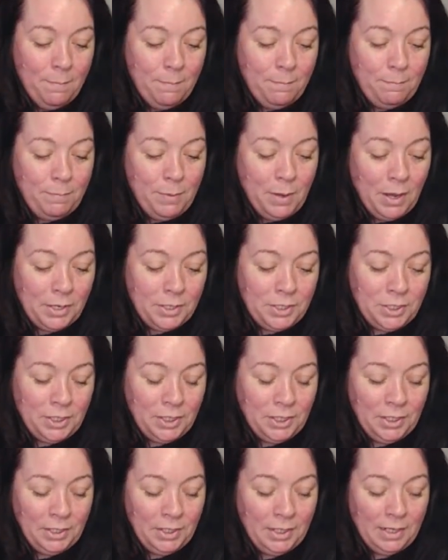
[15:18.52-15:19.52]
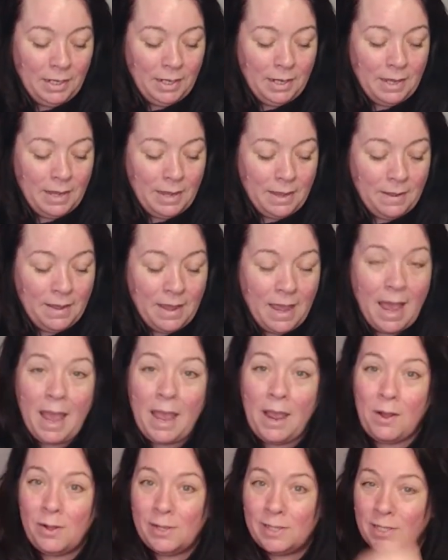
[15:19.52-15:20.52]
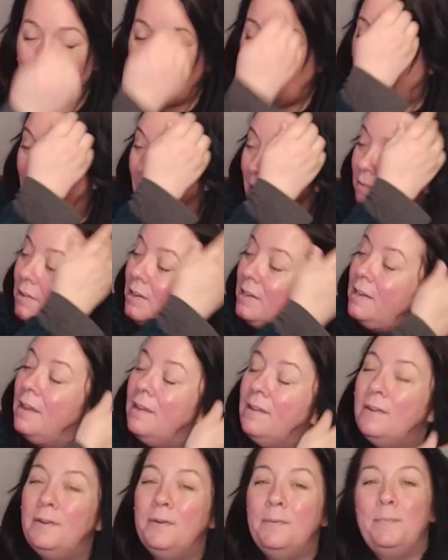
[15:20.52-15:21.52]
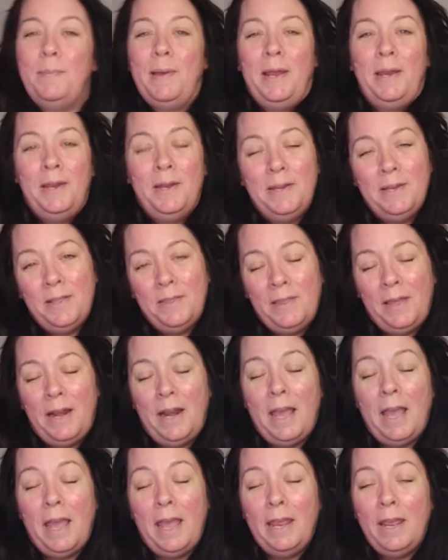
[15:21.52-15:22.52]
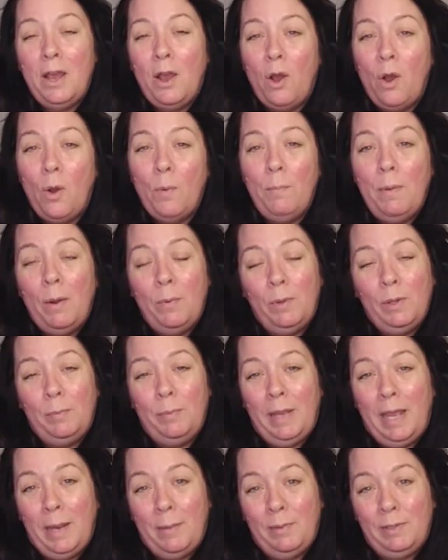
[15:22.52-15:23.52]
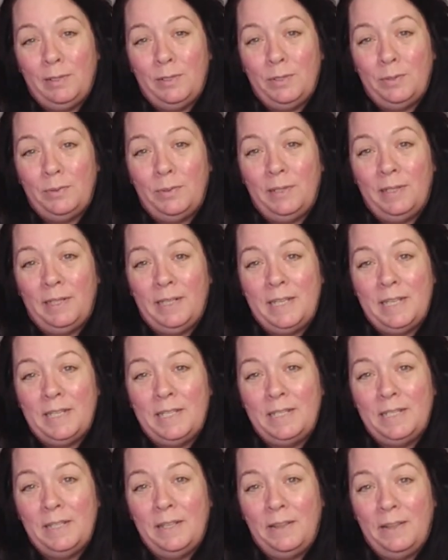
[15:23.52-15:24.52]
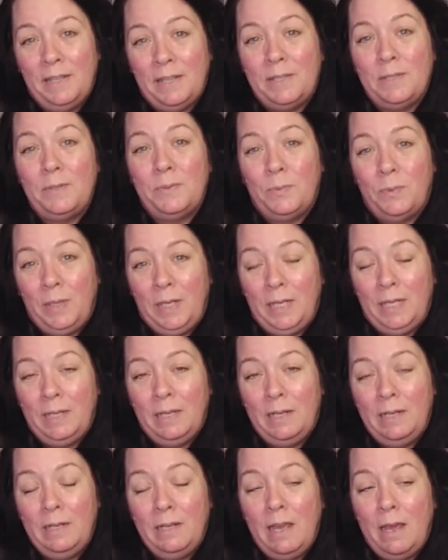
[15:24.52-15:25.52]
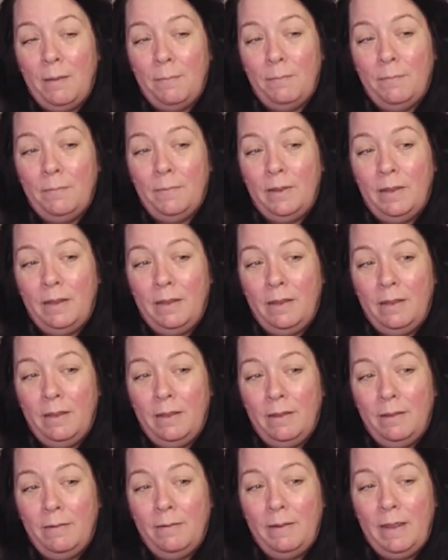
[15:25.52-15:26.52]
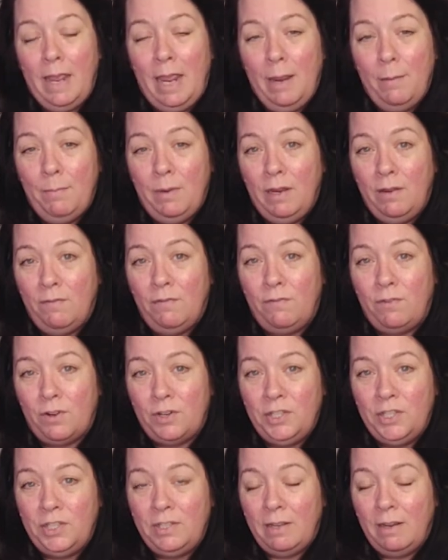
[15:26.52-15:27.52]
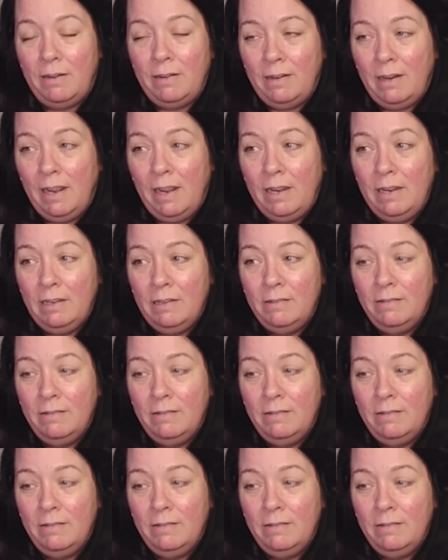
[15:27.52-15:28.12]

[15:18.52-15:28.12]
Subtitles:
But I also have another pattern that I hope I will be able to release this weekend. I'm aiming for Sunday.